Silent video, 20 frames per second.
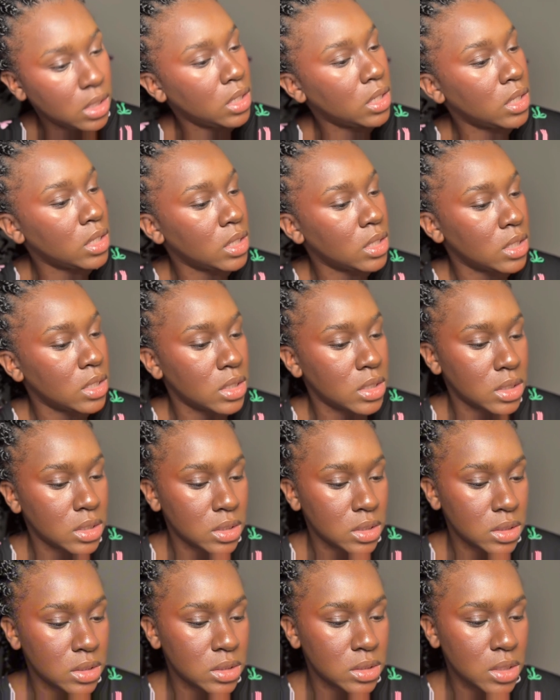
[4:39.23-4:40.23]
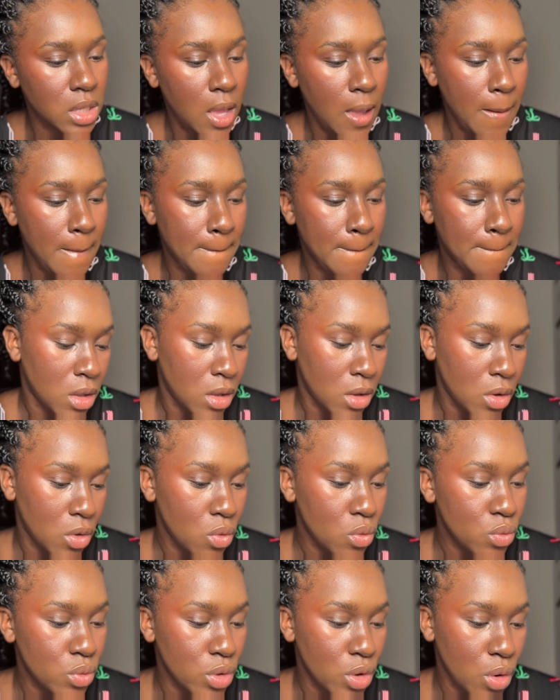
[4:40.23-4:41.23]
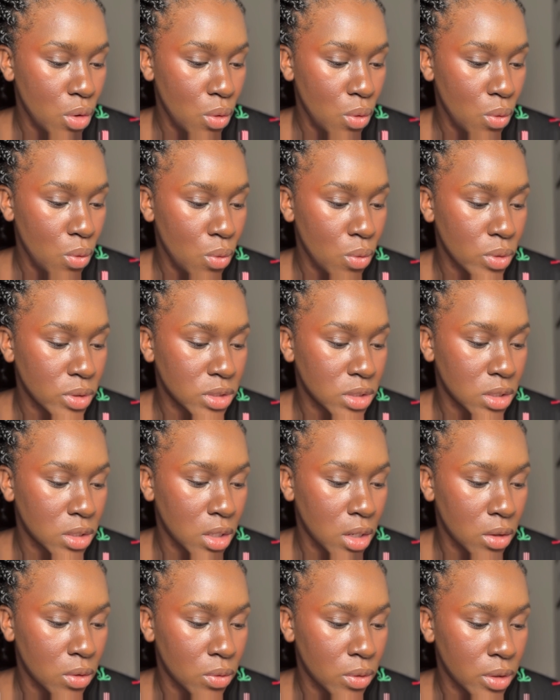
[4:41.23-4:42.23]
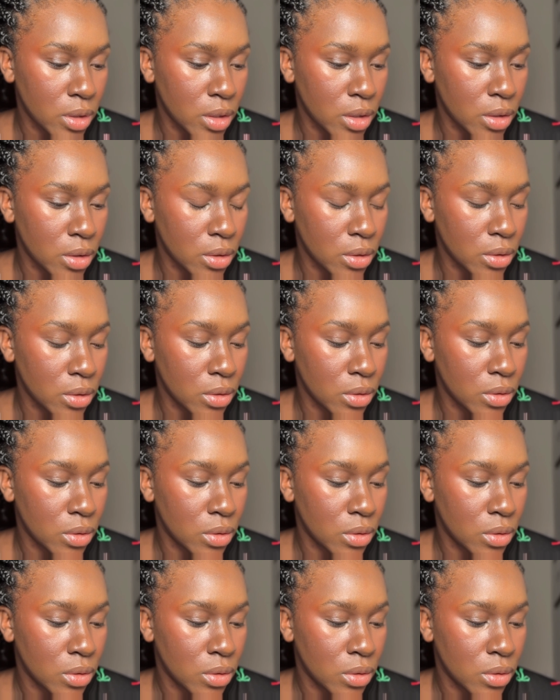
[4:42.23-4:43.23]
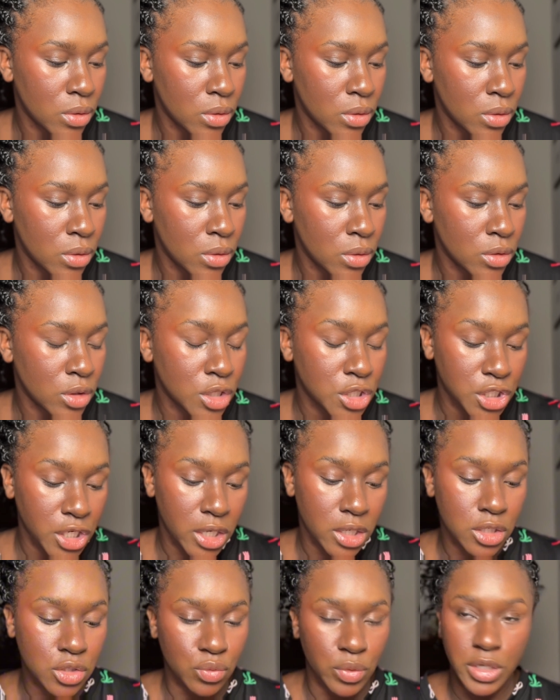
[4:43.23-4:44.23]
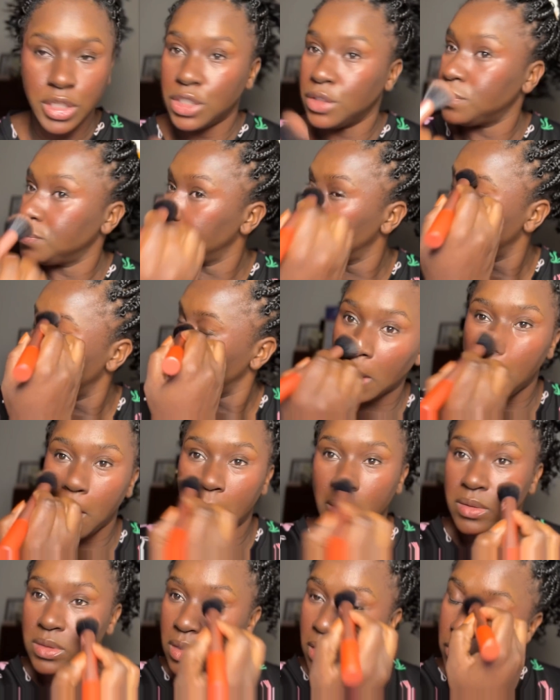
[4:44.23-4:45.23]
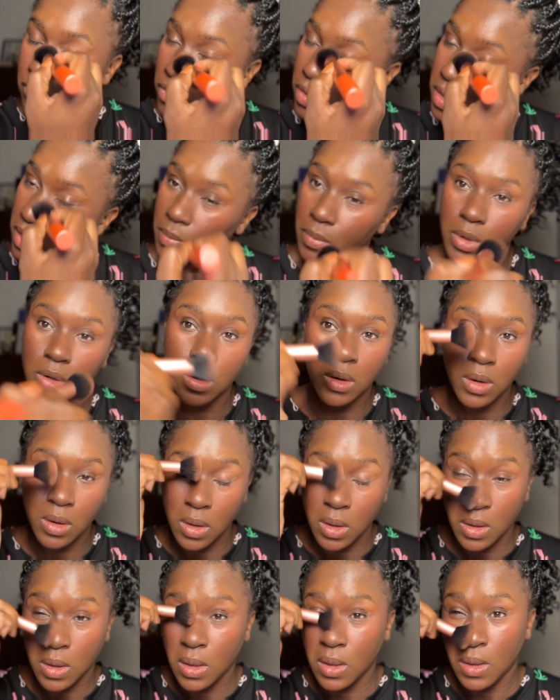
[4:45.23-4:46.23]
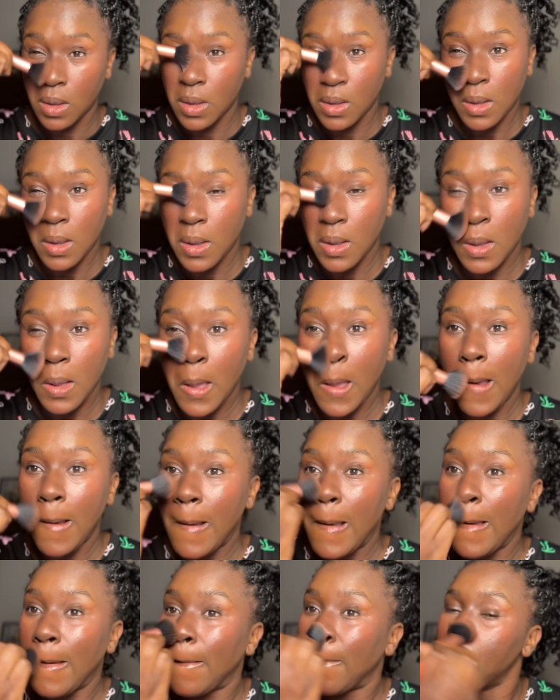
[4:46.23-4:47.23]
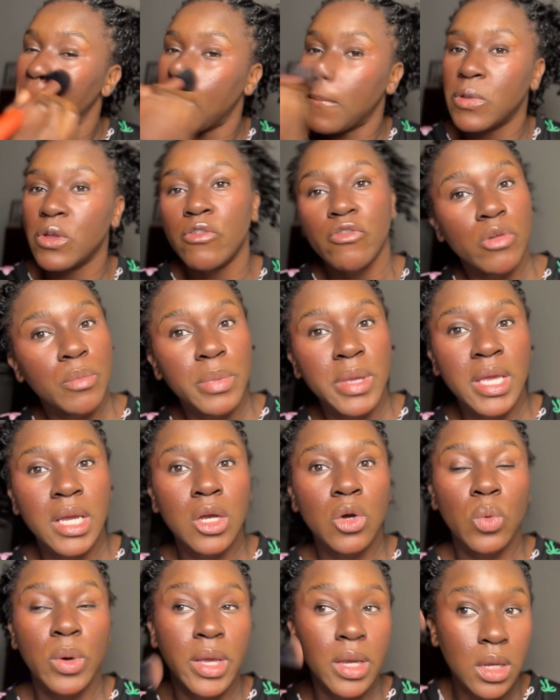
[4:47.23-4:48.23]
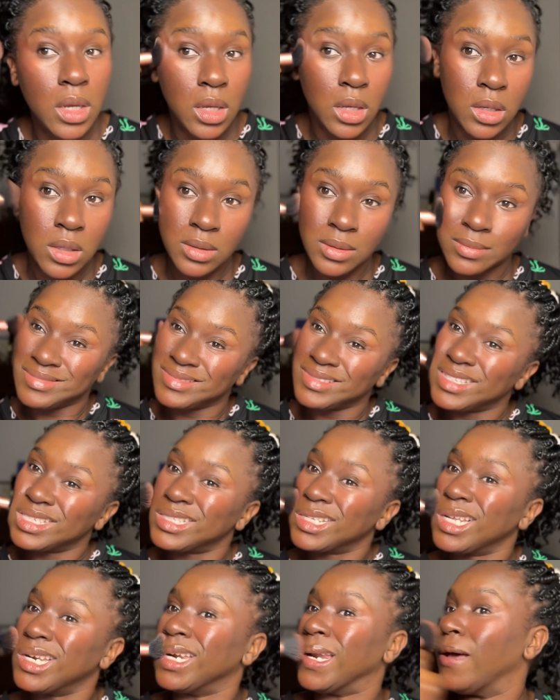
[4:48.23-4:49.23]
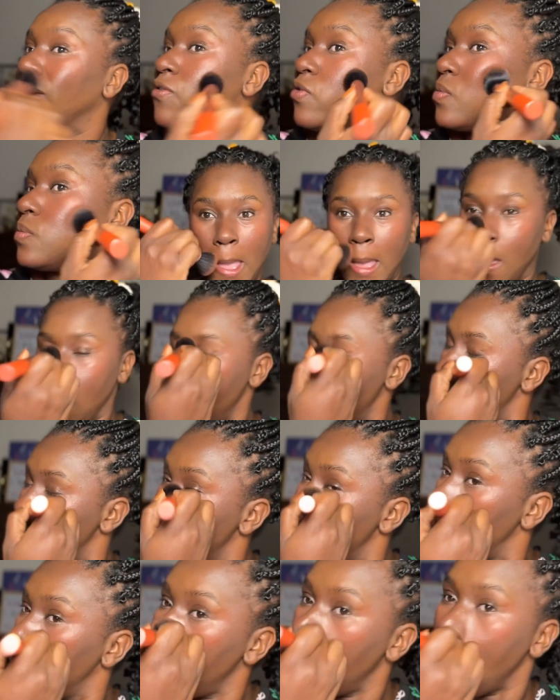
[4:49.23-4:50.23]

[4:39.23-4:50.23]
is, oh no, is it not on here? The shade is Rich. I was looking for a number. All right, so for being quick, that's good enough. And then